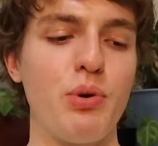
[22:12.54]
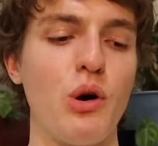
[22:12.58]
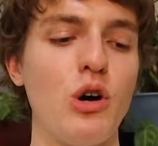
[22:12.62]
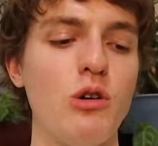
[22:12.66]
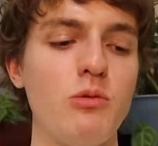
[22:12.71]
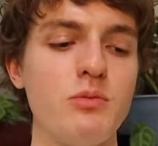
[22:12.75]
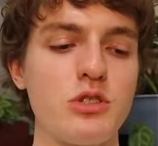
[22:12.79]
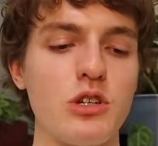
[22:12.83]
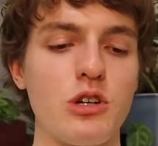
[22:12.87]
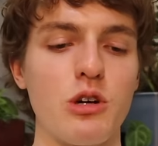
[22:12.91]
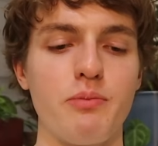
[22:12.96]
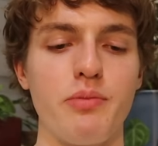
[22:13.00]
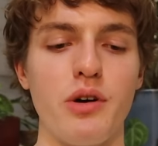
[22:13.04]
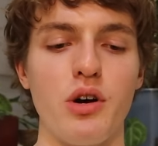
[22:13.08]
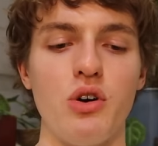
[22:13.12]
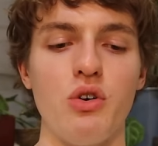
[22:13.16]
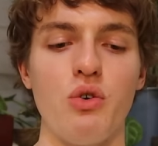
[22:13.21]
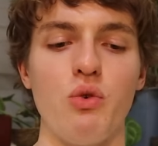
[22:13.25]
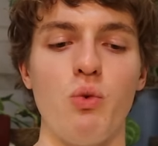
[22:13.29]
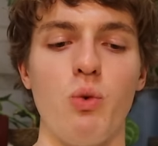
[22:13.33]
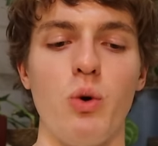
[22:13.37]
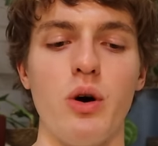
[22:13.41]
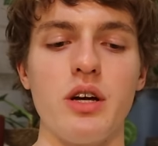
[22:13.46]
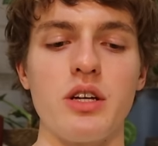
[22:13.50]
poems are
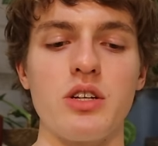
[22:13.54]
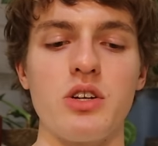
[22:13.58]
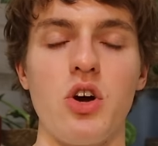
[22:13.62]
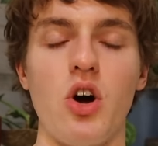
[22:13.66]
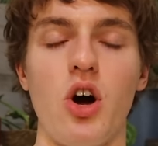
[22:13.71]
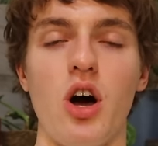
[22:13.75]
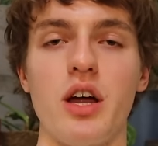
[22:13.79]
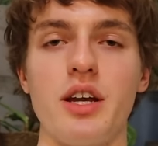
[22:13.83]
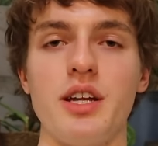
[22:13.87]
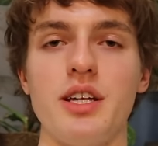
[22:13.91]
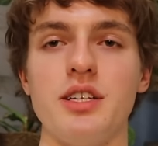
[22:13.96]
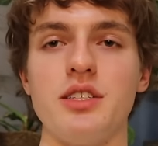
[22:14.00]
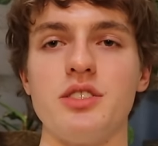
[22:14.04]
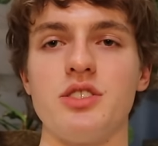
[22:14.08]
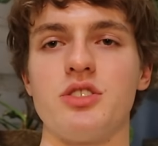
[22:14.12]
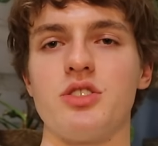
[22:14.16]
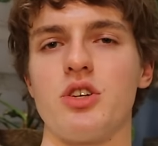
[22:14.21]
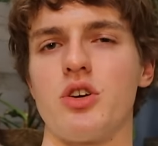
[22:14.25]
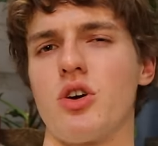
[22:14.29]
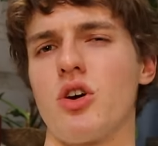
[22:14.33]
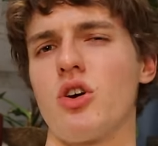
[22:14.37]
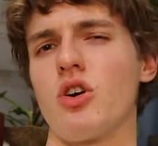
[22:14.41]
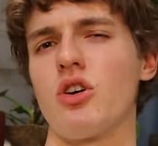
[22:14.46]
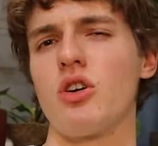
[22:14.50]
about what God is to
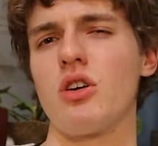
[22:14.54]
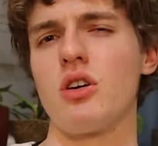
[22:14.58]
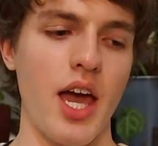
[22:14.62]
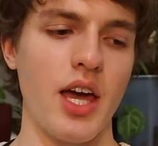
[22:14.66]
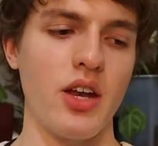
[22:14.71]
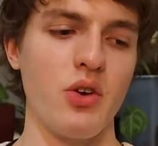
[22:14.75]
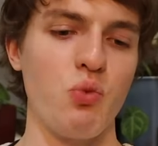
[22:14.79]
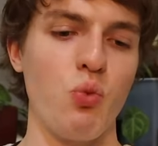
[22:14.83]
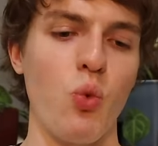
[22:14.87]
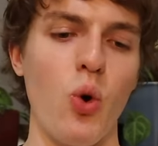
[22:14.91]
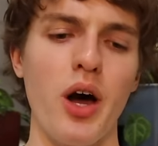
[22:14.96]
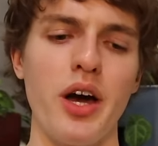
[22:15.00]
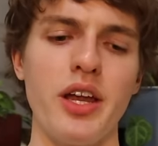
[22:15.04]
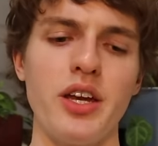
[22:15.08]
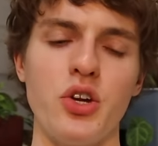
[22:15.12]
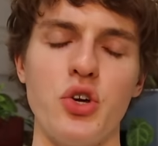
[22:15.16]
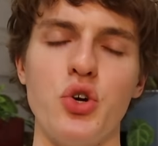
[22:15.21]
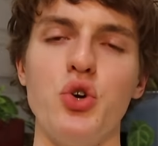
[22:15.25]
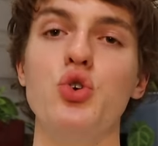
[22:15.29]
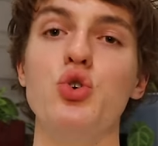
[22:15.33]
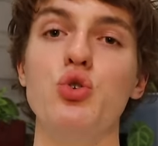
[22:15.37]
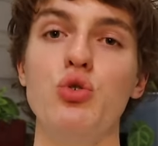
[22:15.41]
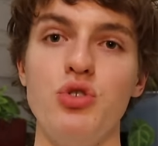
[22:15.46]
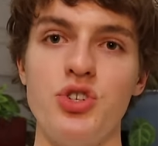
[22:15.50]
her and what and
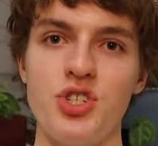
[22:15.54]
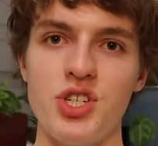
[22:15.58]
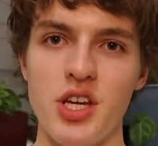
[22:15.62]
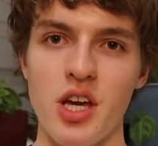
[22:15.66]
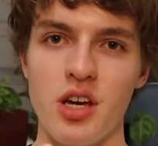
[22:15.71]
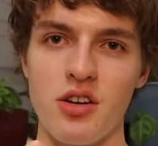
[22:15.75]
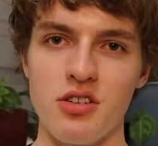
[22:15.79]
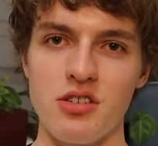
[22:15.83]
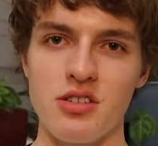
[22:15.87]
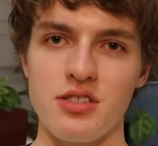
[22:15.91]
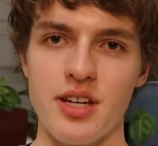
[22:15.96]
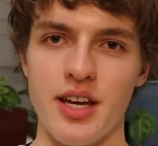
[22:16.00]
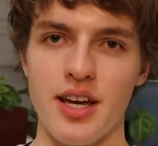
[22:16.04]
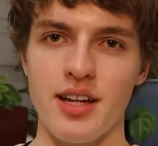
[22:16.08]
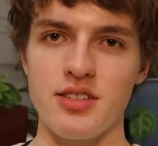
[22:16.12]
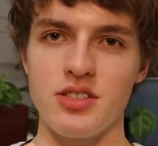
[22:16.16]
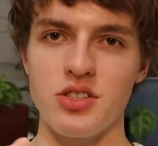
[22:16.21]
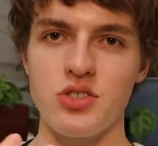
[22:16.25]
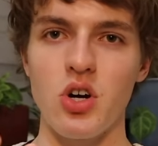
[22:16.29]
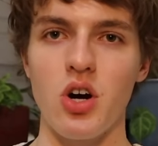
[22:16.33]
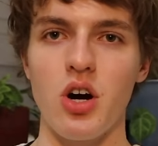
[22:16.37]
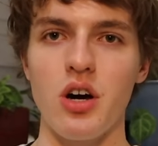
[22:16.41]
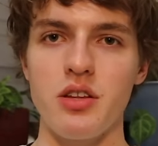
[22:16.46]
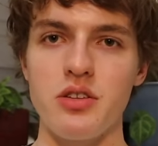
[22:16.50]
who she understands
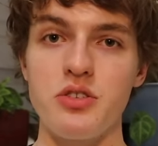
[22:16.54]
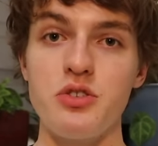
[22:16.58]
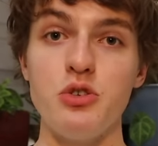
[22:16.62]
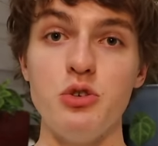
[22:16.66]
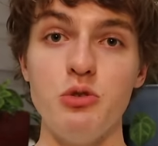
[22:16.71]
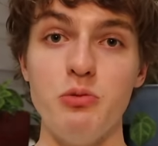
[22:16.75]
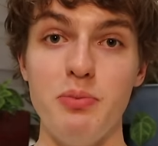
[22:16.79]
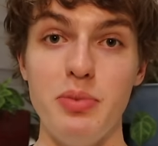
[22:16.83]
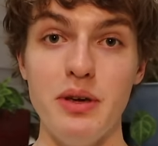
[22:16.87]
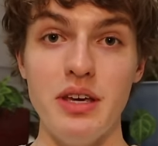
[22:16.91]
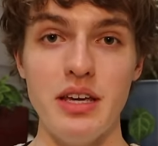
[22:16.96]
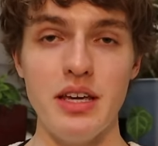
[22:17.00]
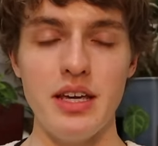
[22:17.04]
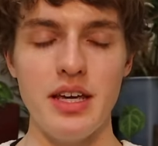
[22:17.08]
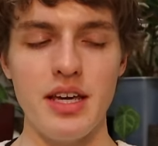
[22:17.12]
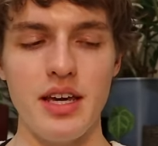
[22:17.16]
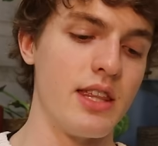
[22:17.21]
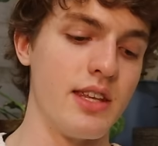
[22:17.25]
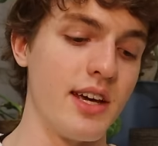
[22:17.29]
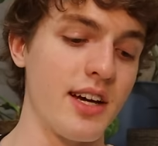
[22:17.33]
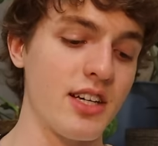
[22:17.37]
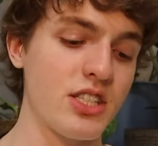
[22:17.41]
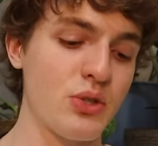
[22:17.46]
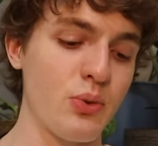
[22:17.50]
God to be.
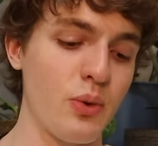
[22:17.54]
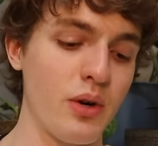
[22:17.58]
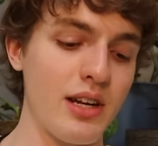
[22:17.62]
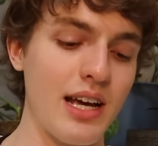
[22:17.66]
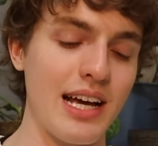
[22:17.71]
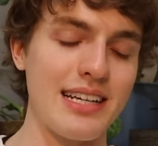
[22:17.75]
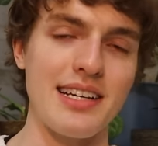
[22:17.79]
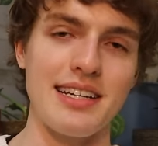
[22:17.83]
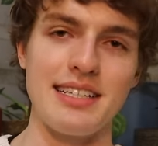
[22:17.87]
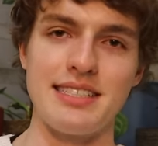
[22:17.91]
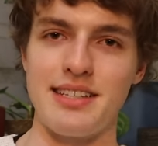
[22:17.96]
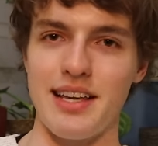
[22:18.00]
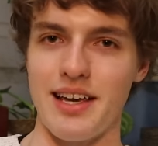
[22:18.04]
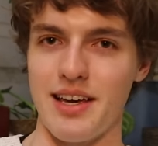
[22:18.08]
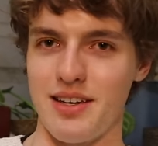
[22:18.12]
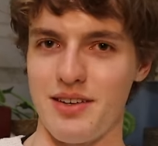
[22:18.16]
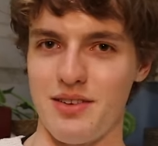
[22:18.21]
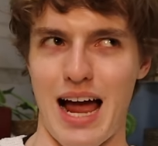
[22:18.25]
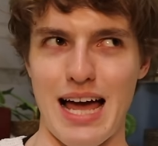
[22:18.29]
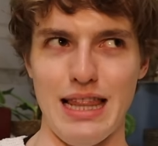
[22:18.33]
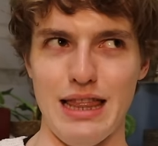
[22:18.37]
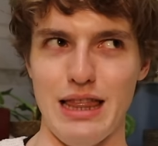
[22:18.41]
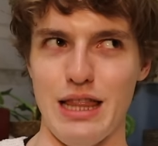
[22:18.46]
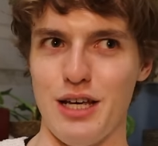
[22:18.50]
The next one, as I said,
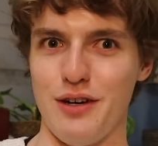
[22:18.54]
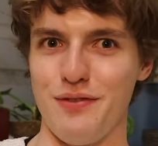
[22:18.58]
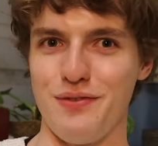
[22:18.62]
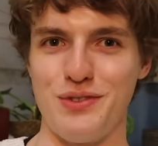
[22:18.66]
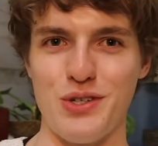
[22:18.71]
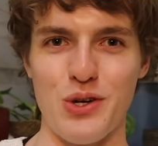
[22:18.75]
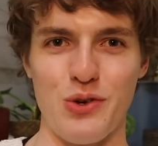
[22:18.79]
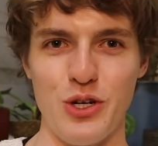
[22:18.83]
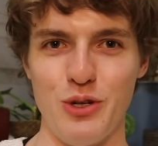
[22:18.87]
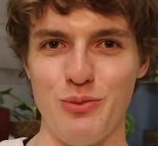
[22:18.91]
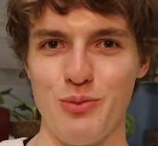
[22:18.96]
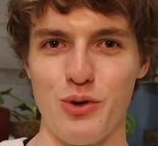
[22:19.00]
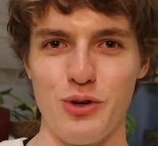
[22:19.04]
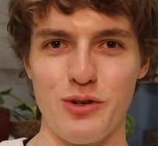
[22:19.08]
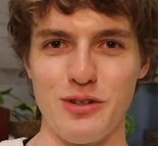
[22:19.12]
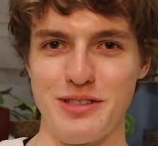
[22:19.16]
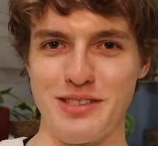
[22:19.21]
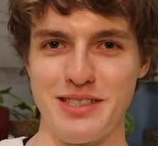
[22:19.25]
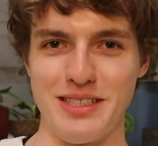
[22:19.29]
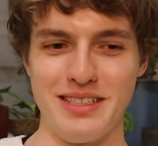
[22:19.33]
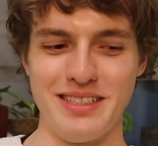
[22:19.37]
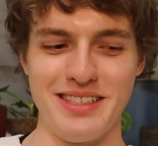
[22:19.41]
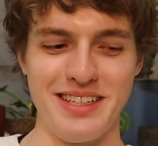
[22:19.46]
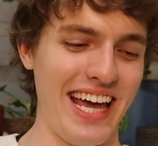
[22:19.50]
I love Toni
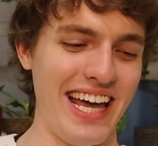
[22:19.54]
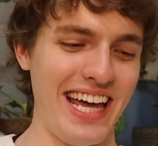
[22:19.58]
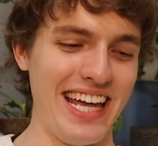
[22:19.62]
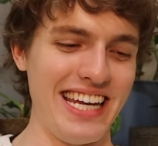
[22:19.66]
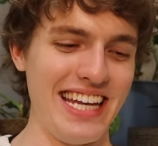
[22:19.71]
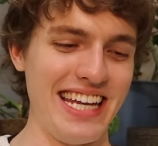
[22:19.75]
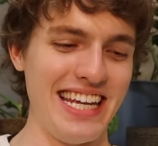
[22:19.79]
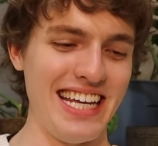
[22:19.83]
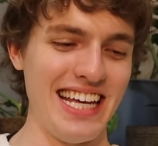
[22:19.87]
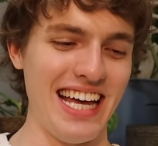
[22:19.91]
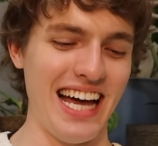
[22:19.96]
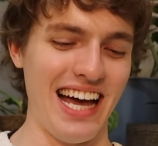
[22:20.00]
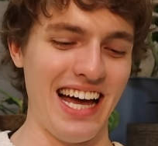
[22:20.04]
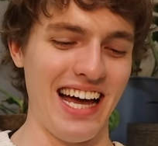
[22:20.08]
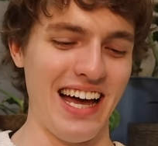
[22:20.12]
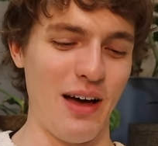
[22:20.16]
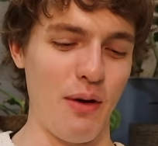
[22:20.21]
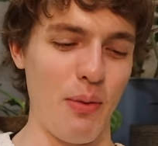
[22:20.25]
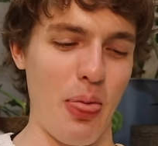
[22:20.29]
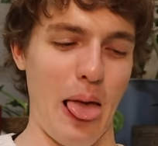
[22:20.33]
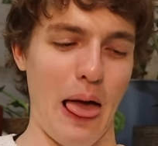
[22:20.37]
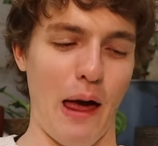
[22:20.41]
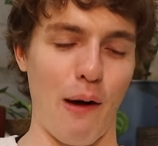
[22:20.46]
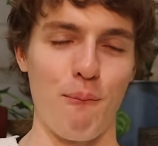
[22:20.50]
Morrison, and it, uh,
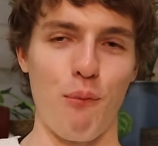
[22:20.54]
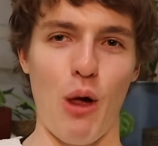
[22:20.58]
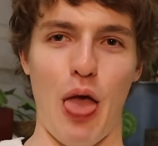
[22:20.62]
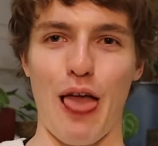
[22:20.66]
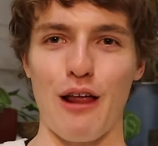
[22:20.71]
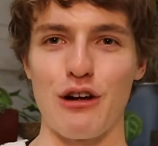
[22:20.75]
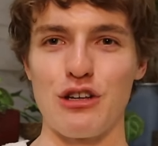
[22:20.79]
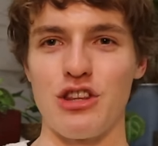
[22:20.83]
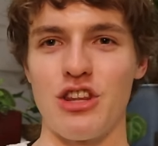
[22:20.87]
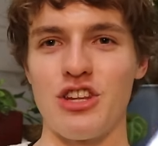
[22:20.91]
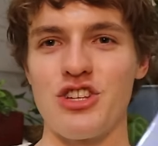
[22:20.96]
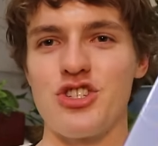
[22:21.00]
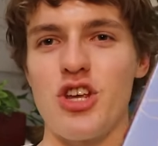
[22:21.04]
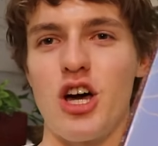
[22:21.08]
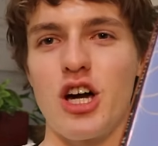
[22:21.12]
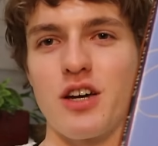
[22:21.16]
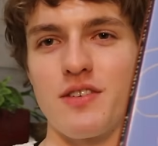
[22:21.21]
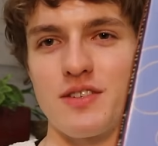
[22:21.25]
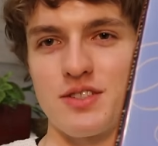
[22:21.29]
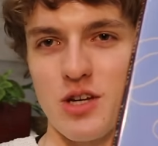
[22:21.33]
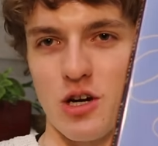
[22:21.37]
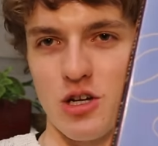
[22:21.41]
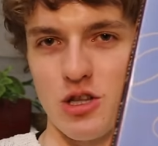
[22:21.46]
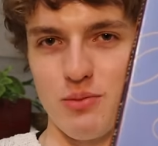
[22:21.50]
uh blah, blah, blah, The Song
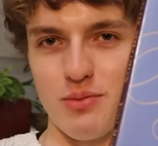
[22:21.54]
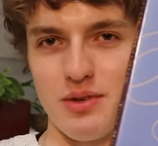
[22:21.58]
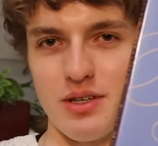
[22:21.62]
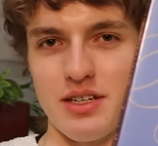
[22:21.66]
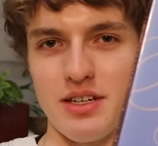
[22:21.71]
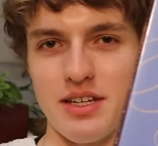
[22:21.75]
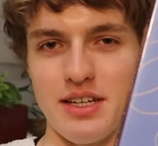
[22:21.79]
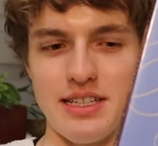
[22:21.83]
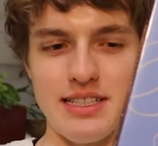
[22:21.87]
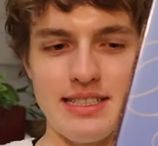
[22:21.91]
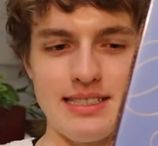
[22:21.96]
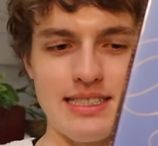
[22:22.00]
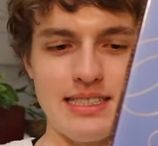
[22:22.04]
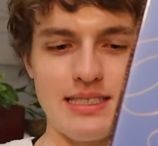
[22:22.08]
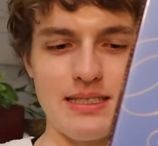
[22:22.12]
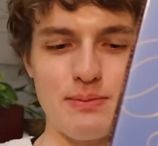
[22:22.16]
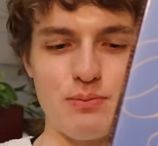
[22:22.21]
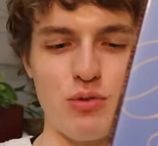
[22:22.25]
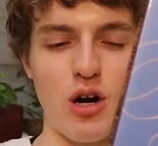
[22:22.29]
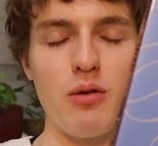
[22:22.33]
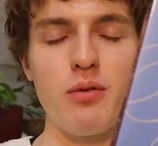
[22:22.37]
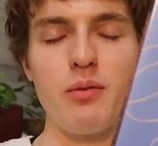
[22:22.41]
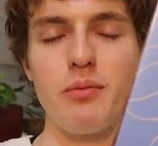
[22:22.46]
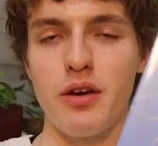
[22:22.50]
of Solomon is
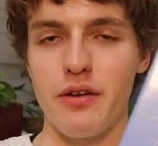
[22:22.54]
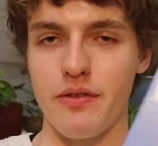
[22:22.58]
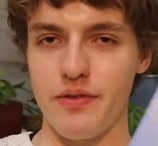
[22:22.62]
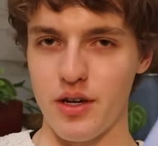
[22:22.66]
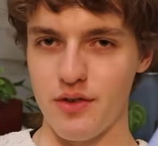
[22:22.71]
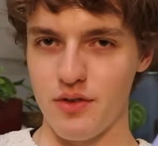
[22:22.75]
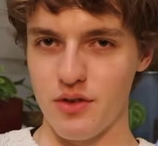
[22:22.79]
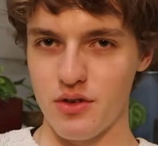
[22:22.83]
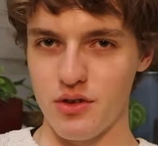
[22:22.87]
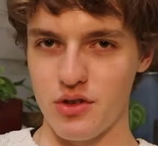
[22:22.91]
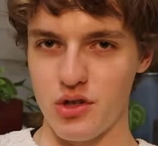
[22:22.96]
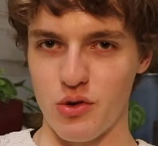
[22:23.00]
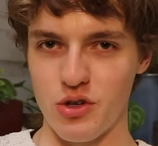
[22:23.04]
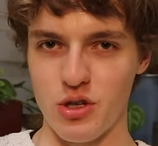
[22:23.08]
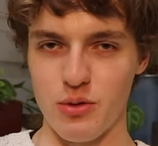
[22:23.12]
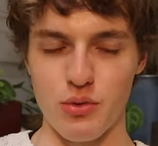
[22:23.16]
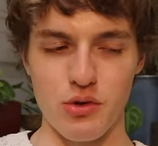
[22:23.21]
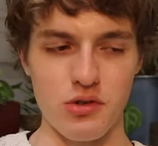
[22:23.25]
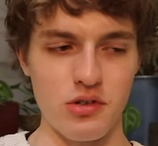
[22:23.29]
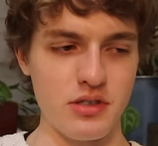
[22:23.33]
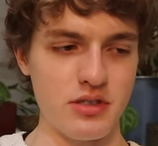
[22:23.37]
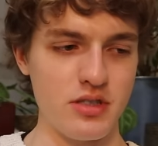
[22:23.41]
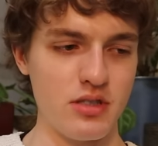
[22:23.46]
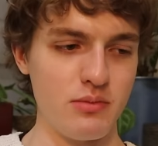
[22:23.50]
probably my favorite Toni
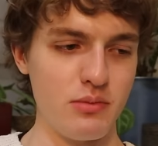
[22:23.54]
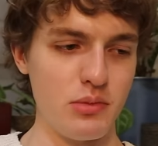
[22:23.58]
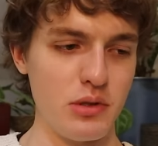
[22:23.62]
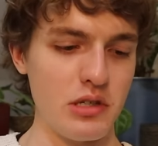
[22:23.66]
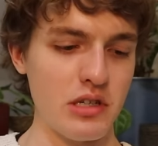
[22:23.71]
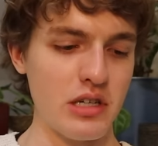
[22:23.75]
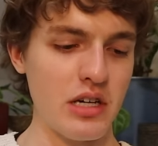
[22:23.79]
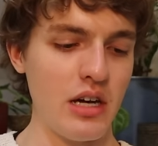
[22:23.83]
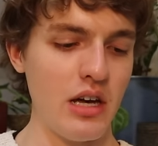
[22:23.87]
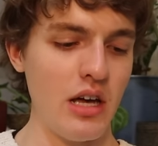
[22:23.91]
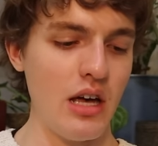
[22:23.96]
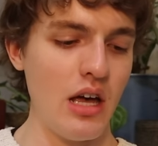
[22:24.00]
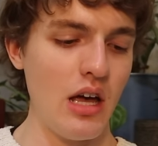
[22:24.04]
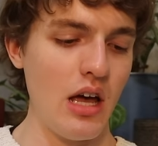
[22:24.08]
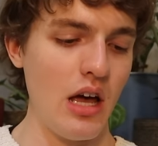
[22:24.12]
Morrison book.